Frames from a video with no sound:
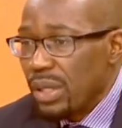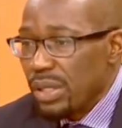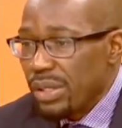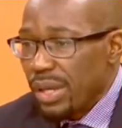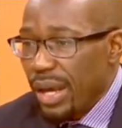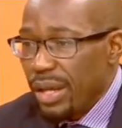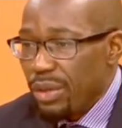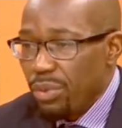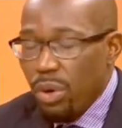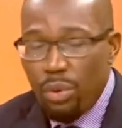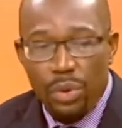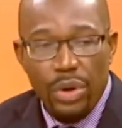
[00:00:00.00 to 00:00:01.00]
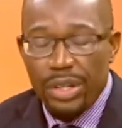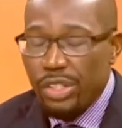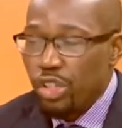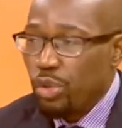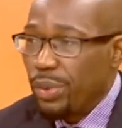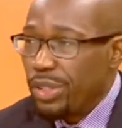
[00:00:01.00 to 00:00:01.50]
said, well, we've got a
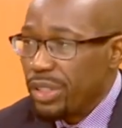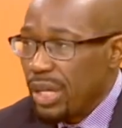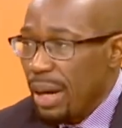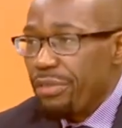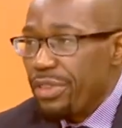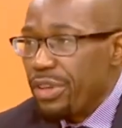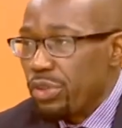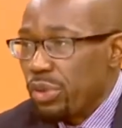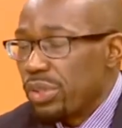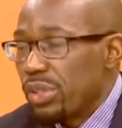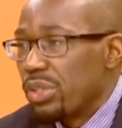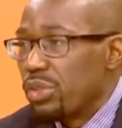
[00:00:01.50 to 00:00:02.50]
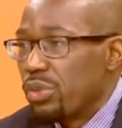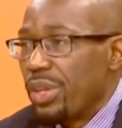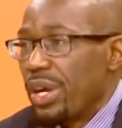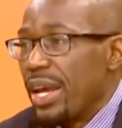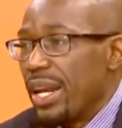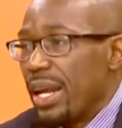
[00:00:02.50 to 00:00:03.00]
situation of the resources, so
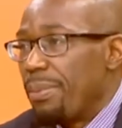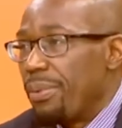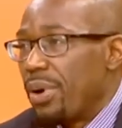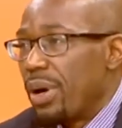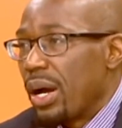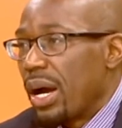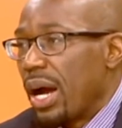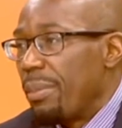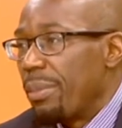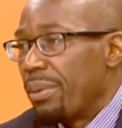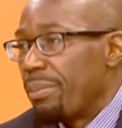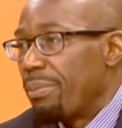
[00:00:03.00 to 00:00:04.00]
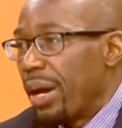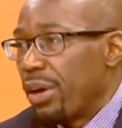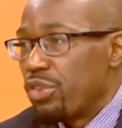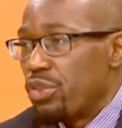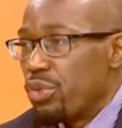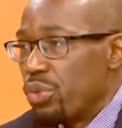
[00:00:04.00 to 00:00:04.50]
they end up coming
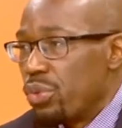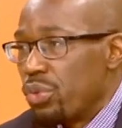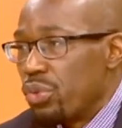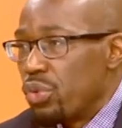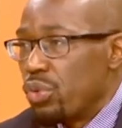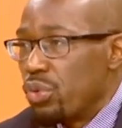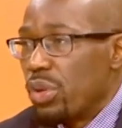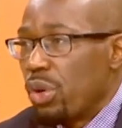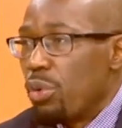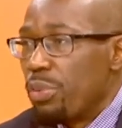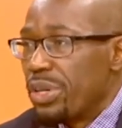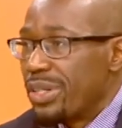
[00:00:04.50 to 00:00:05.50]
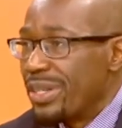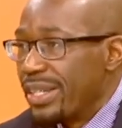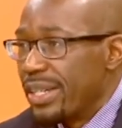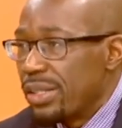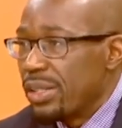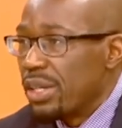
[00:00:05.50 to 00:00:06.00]
back to the community
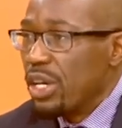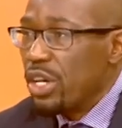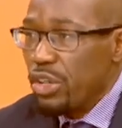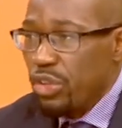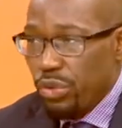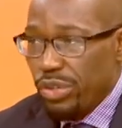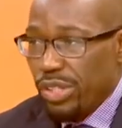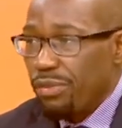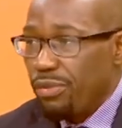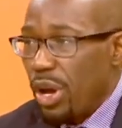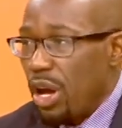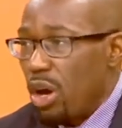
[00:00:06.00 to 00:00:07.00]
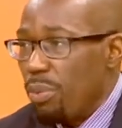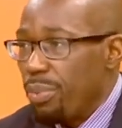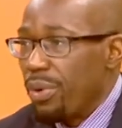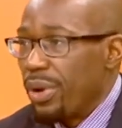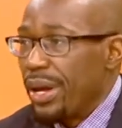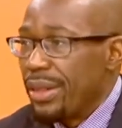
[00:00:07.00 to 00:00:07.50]
leaders to seek for help.
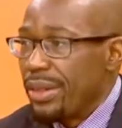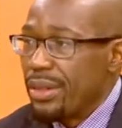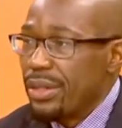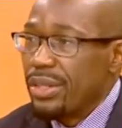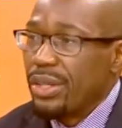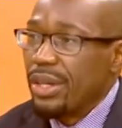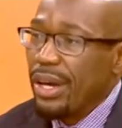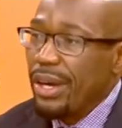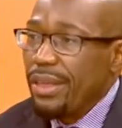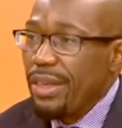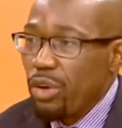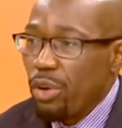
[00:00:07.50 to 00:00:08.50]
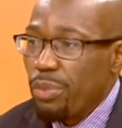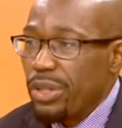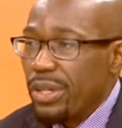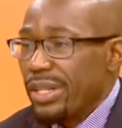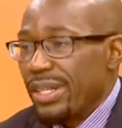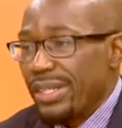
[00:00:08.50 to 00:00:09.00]
And then the
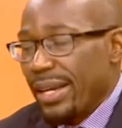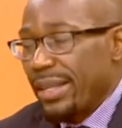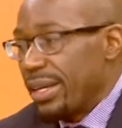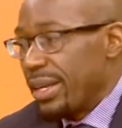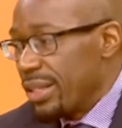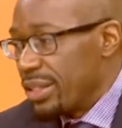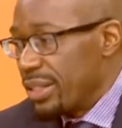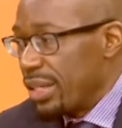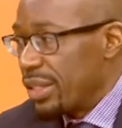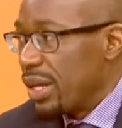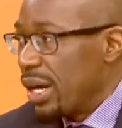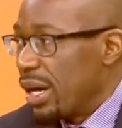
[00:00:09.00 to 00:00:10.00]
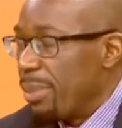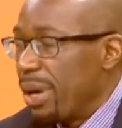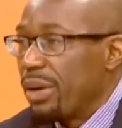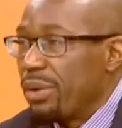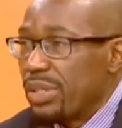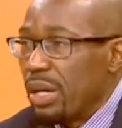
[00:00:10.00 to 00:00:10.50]
community leaders, like the case that
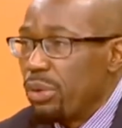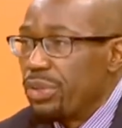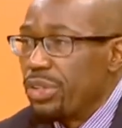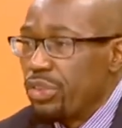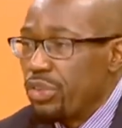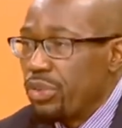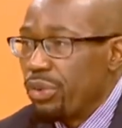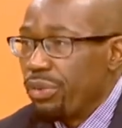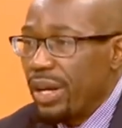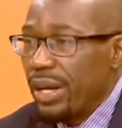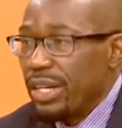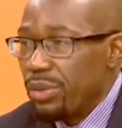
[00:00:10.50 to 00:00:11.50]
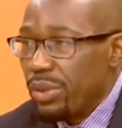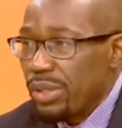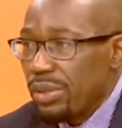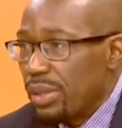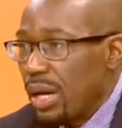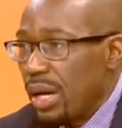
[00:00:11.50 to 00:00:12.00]
Bernard was alluding to, of that lady
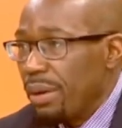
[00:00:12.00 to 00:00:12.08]
was